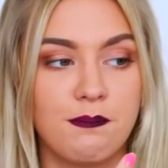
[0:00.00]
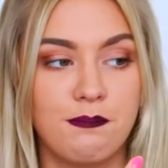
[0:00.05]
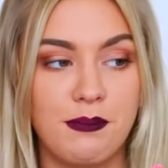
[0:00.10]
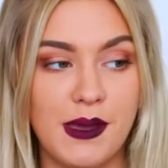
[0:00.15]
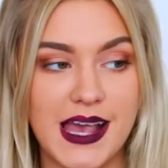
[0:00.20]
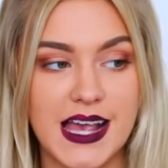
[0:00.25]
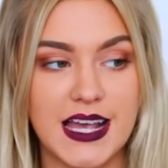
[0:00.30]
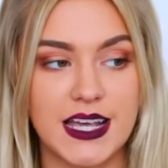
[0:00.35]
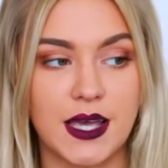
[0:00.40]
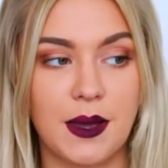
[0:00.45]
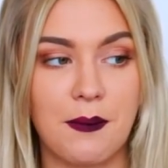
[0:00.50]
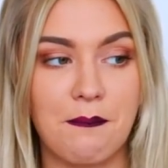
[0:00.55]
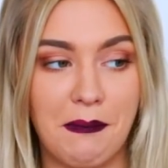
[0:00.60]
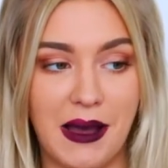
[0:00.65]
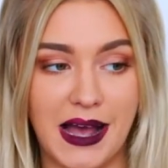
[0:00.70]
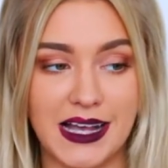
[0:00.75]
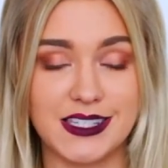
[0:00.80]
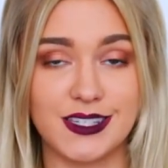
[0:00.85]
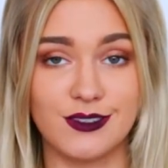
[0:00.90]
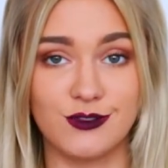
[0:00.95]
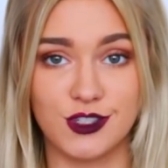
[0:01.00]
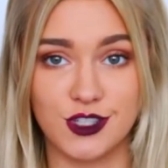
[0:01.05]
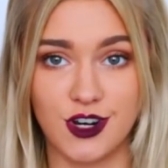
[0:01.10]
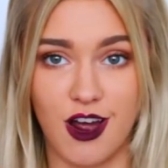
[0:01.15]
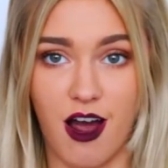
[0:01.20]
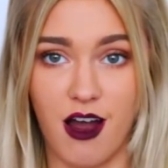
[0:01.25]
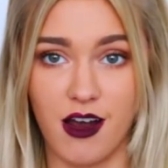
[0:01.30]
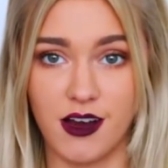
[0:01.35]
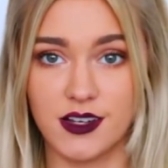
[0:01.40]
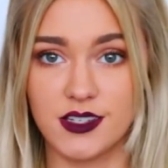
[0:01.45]
big, massive
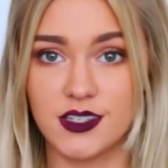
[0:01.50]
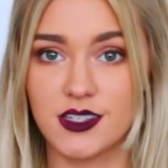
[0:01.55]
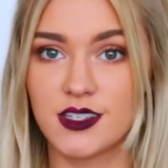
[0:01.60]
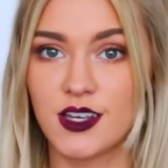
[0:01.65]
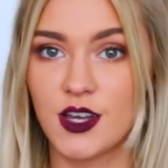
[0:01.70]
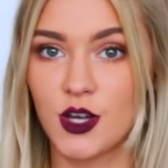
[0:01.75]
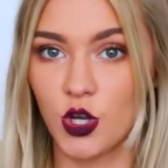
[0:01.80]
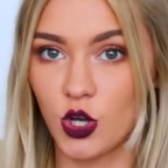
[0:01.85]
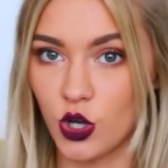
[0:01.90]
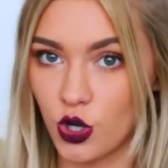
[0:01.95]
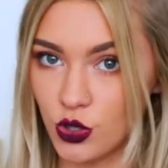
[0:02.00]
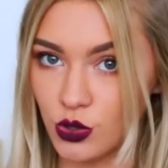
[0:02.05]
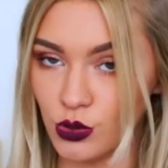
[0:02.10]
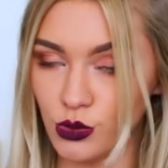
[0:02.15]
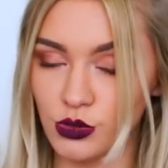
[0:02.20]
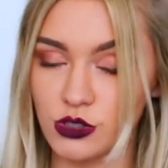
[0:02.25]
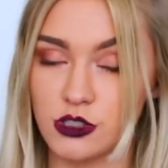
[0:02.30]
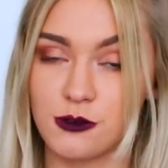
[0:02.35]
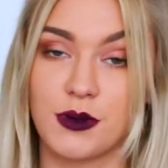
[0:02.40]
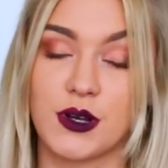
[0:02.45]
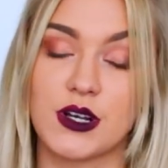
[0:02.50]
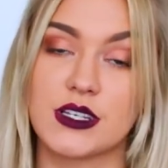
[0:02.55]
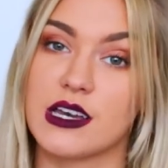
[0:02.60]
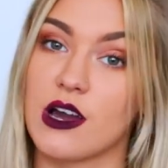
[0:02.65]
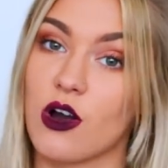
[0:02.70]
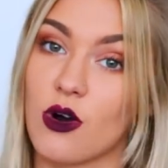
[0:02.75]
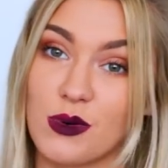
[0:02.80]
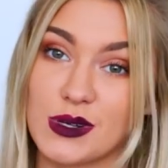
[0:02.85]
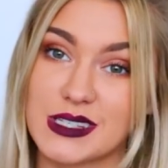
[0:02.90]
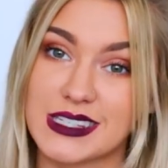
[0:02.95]
stars, gold, because
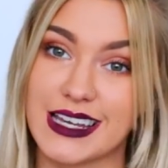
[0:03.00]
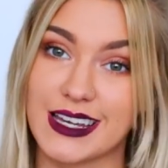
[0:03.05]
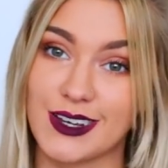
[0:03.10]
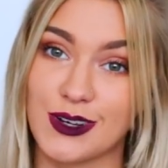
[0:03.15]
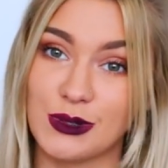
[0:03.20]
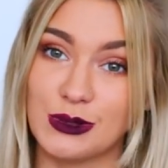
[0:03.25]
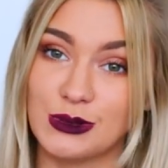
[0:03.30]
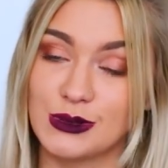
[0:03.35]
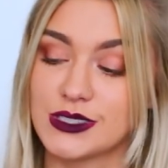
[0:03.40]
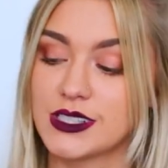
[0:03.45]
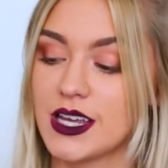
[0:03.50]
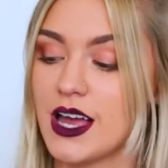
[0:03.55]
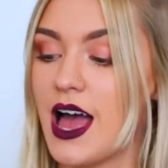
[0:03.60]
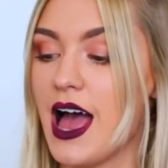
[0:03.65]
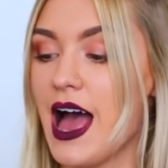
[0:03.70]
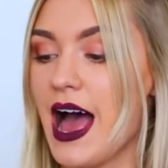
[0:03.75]
I always like gold.